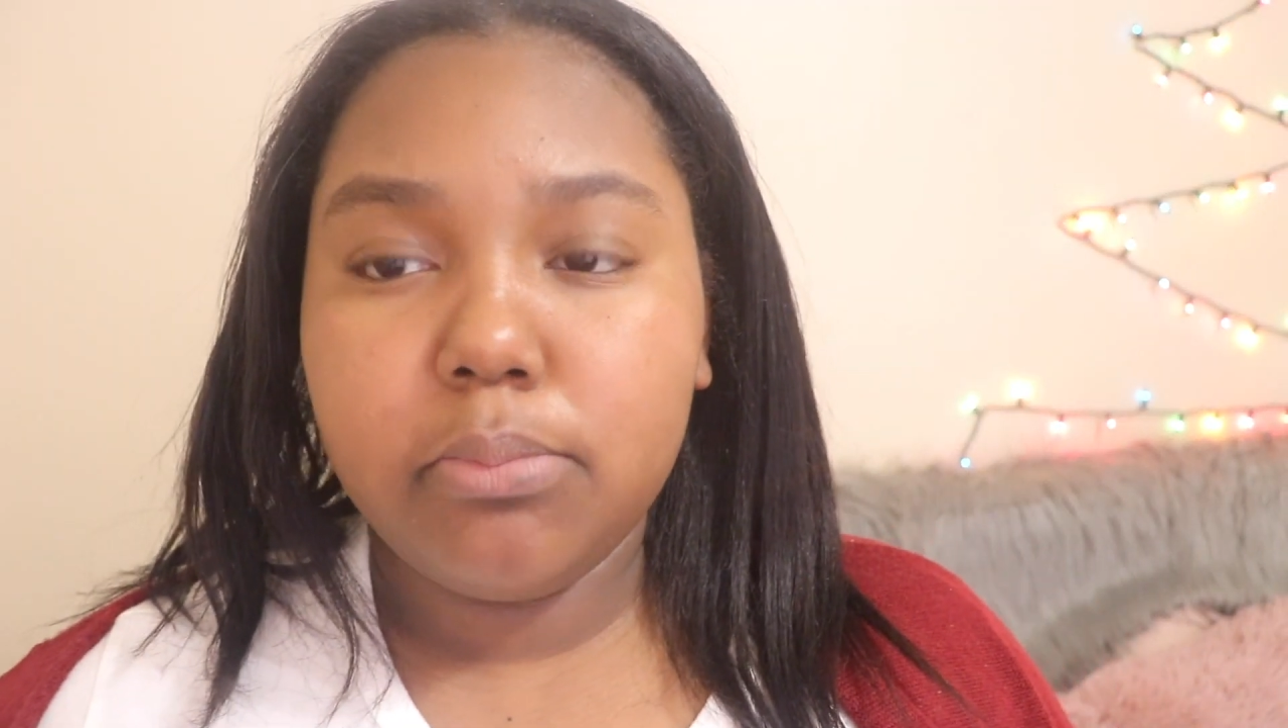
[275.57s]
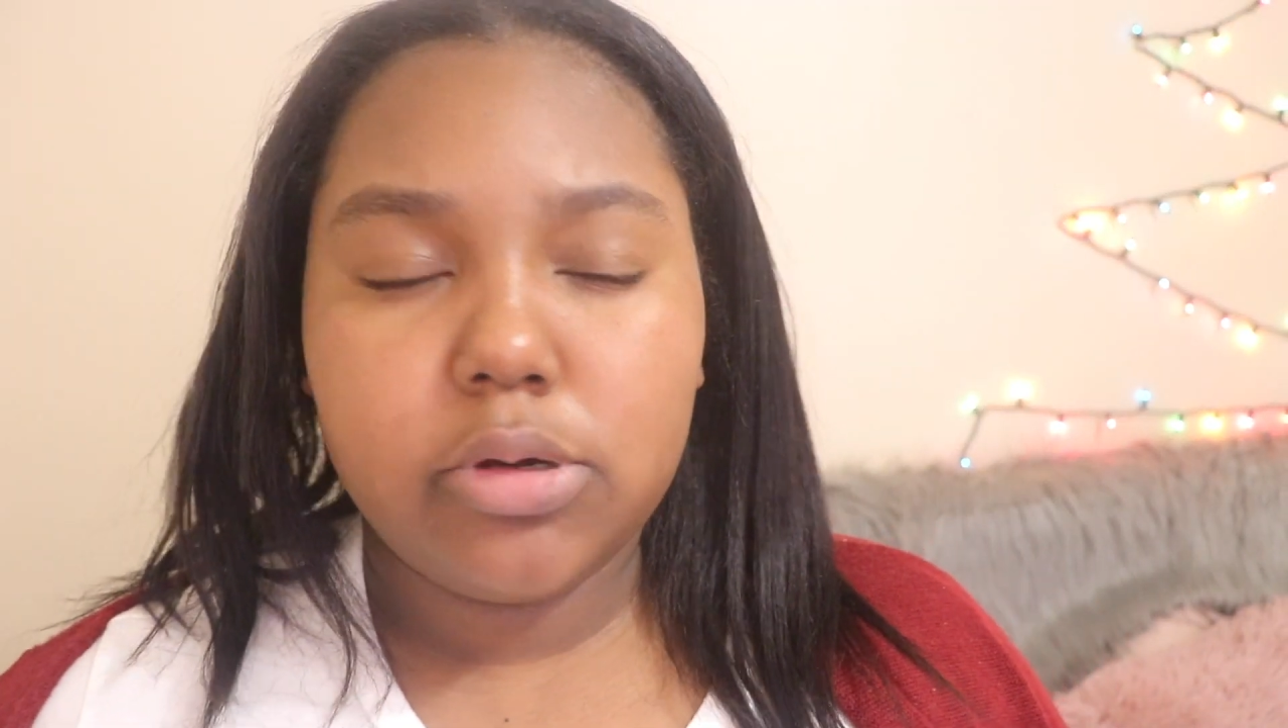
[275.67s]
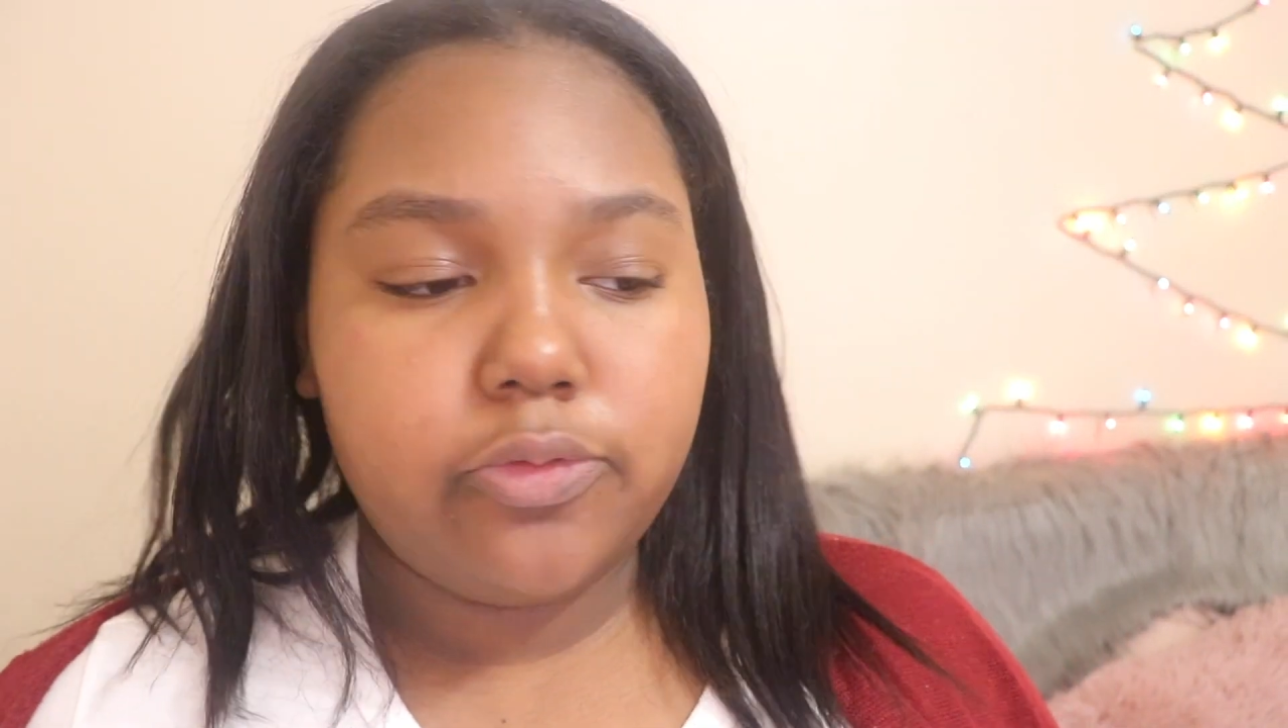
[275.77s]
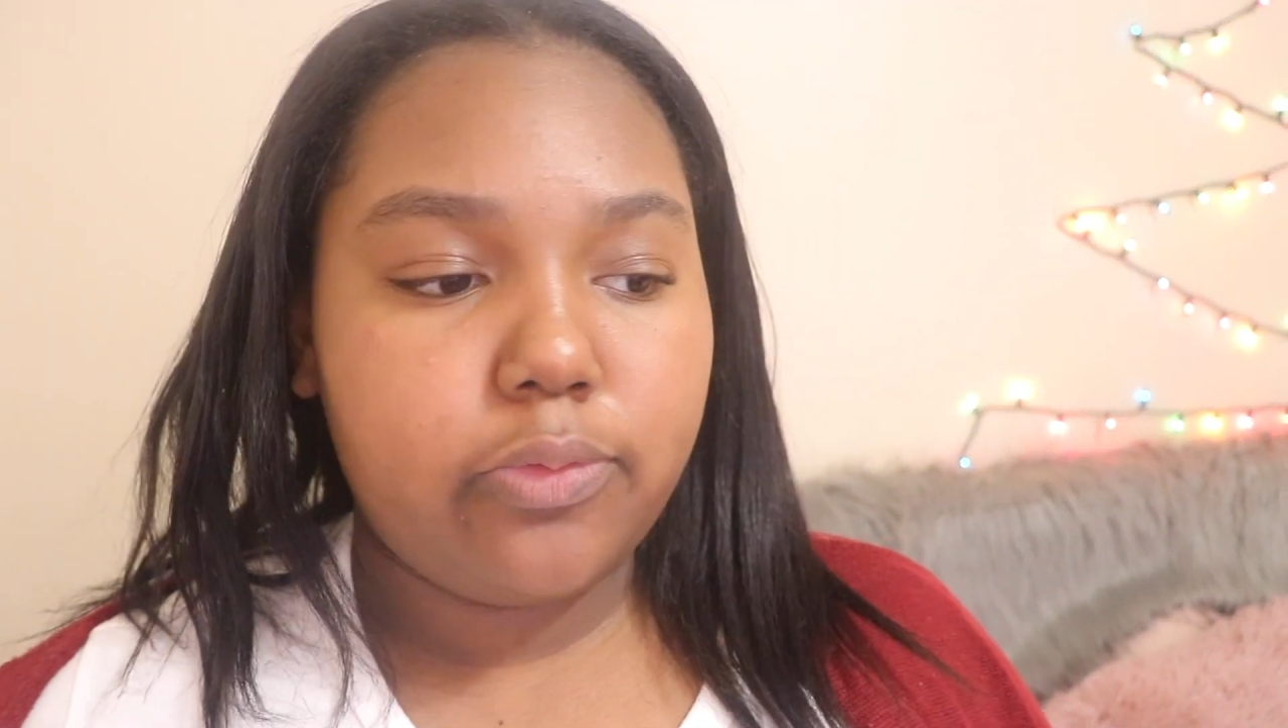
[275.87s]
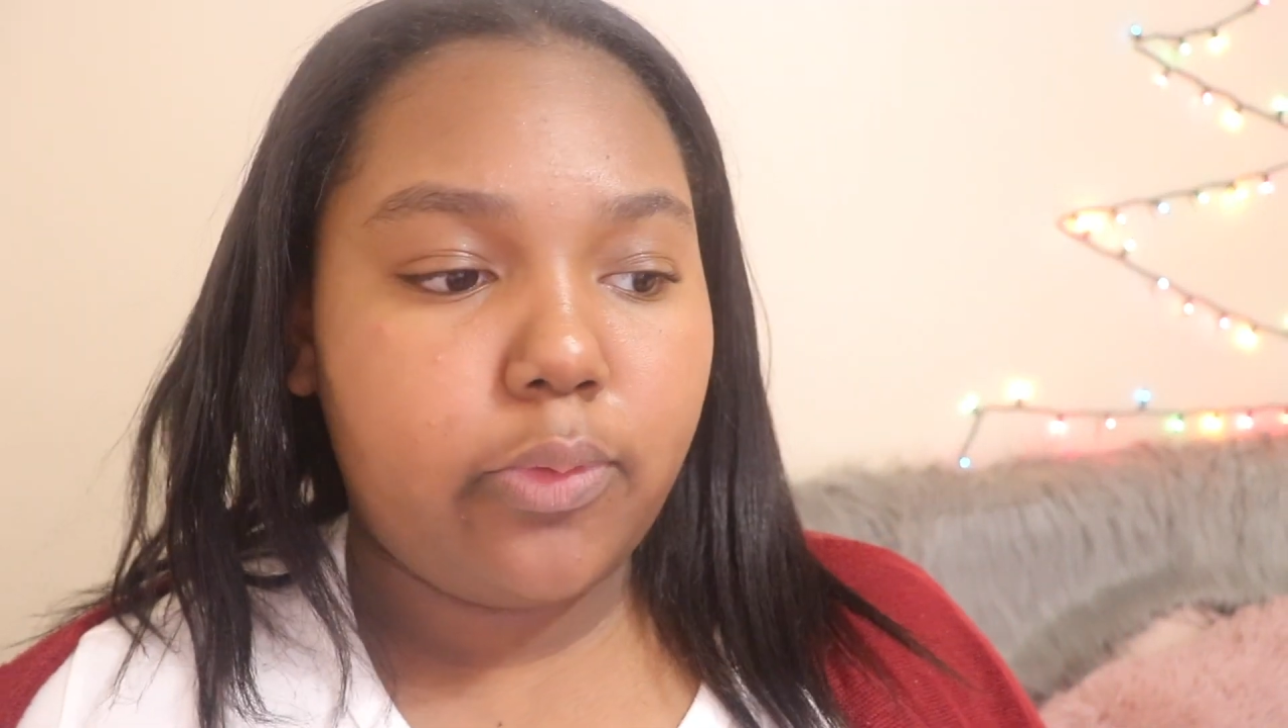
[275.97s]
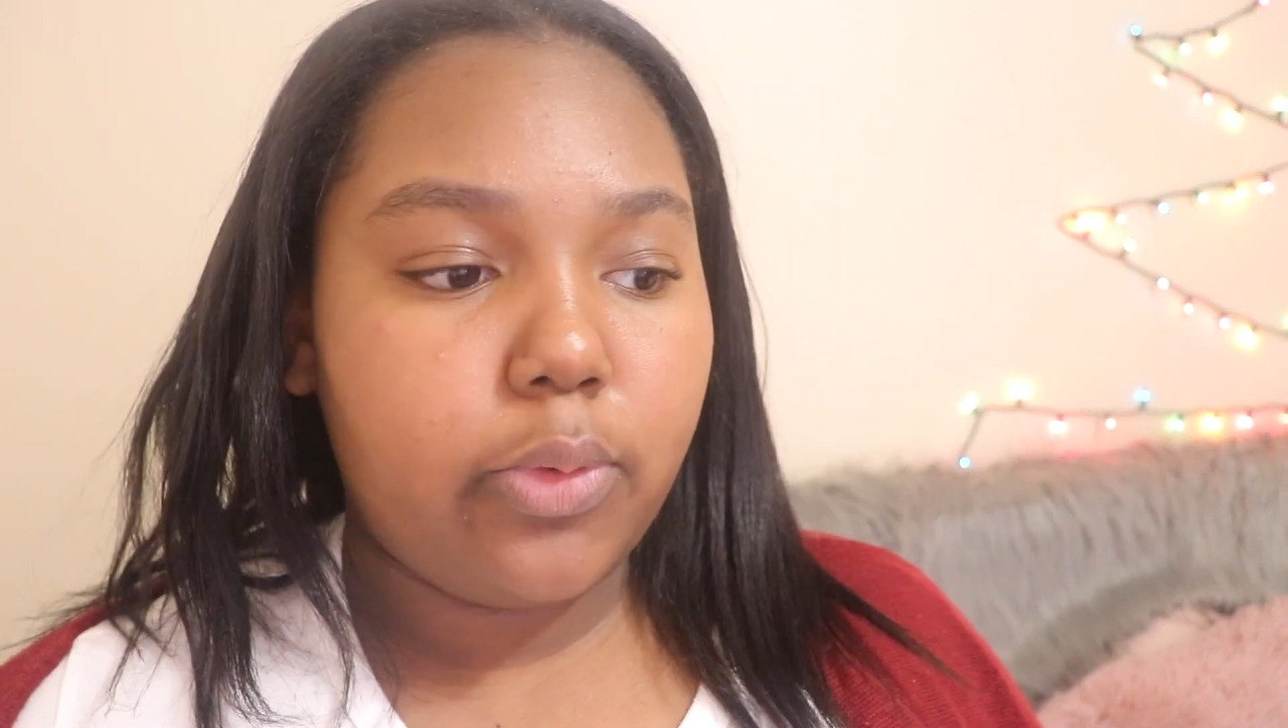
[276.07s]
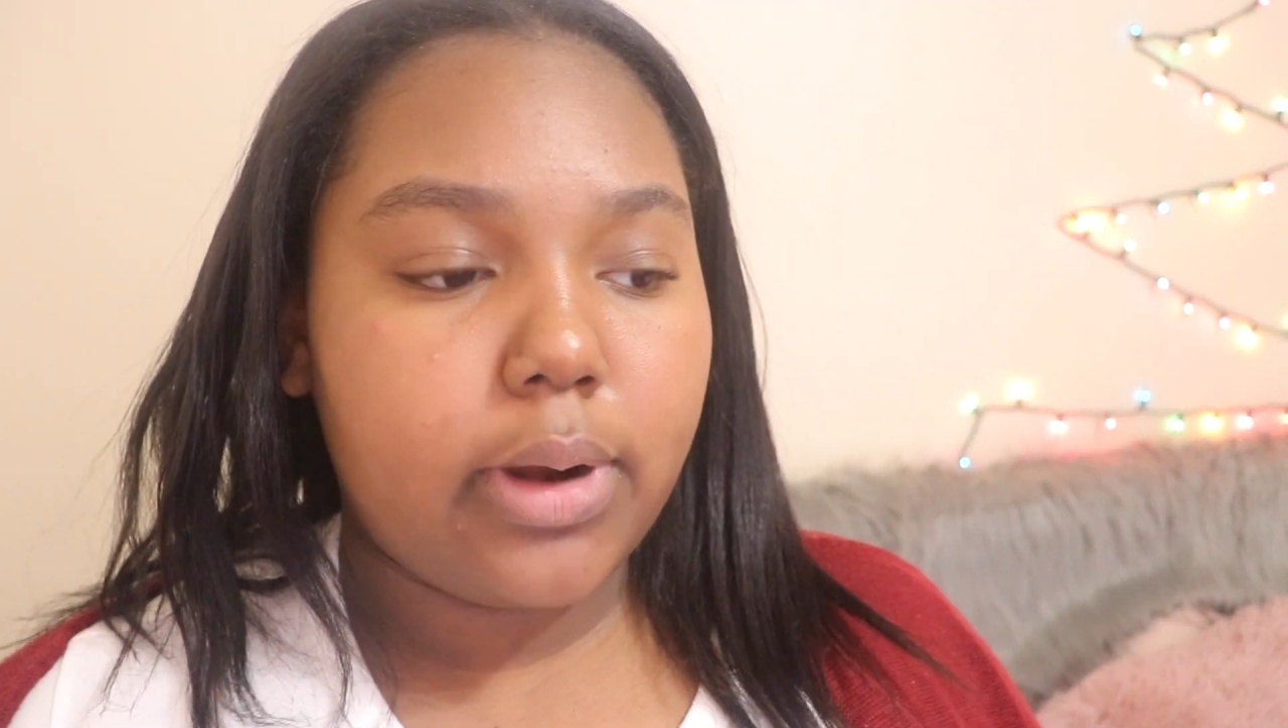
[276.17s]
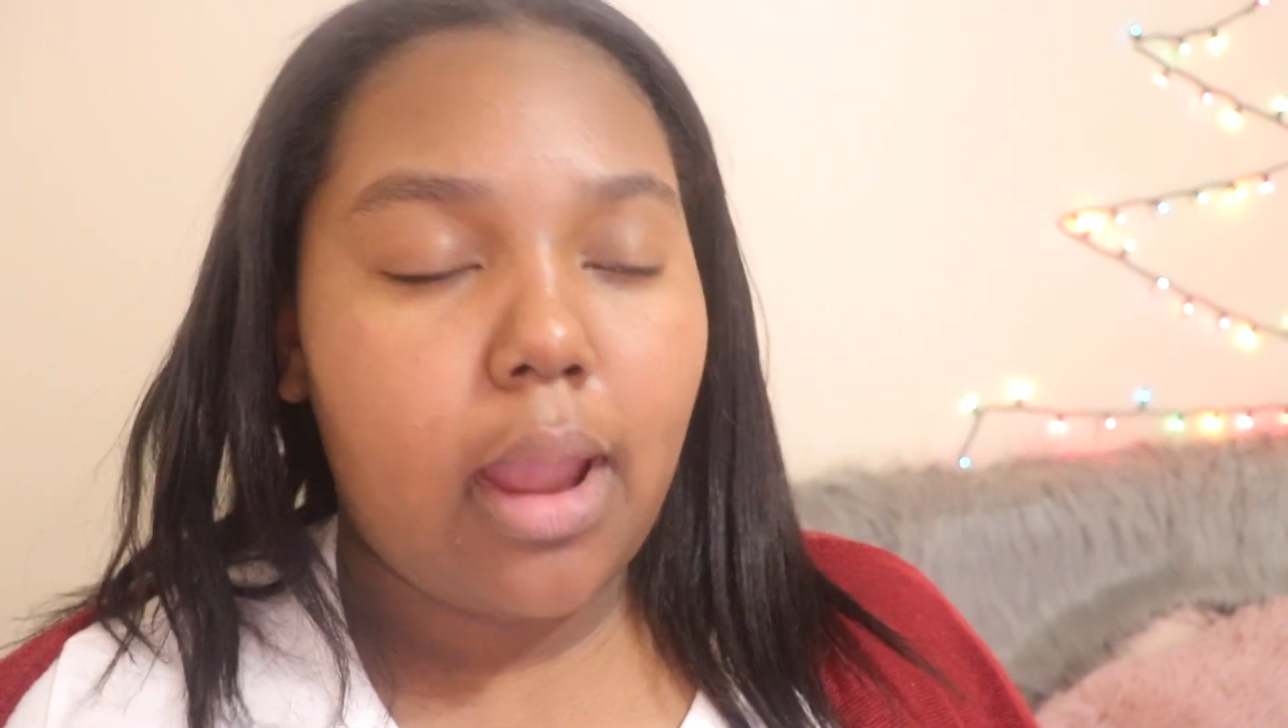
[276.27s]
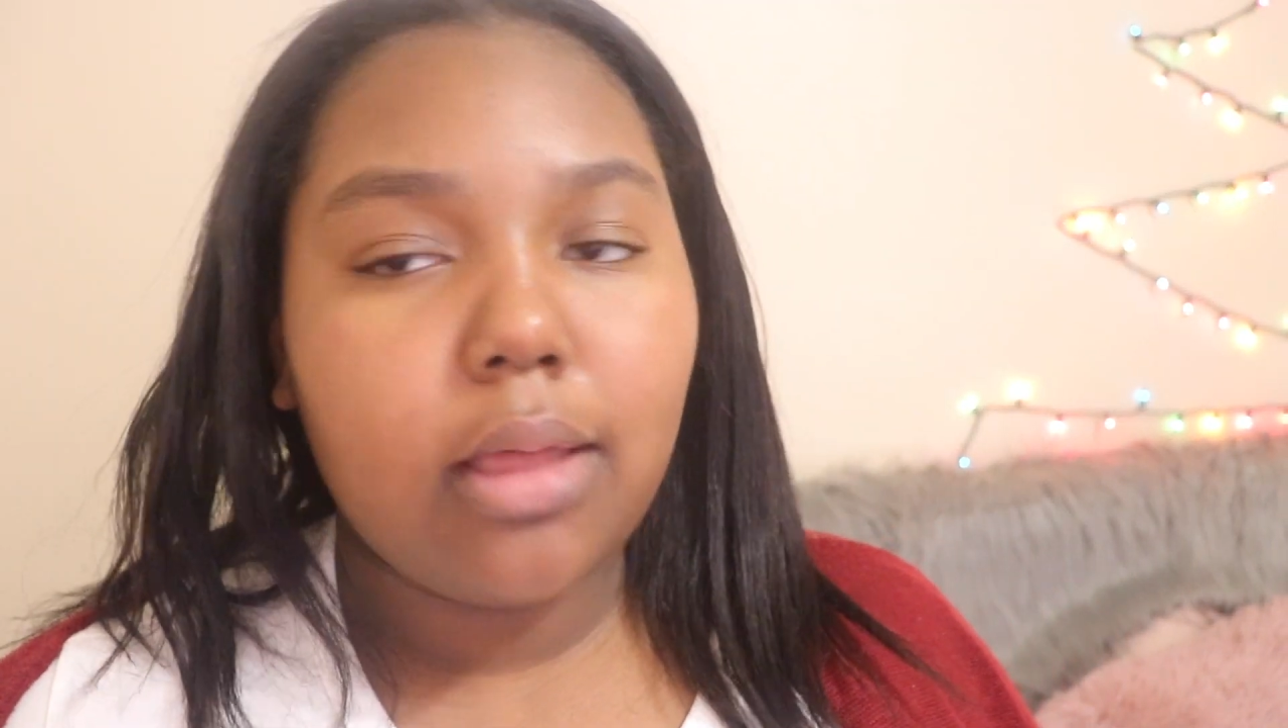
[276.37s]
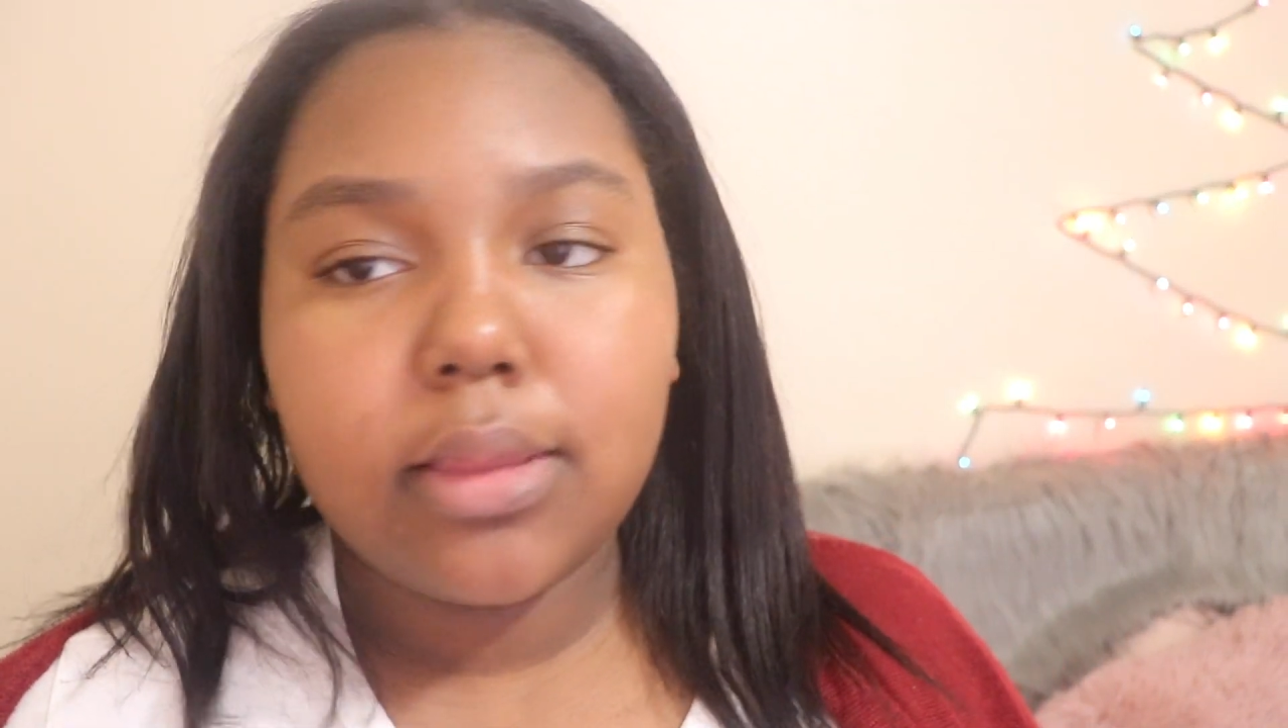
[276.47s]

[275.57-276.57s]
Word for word: before I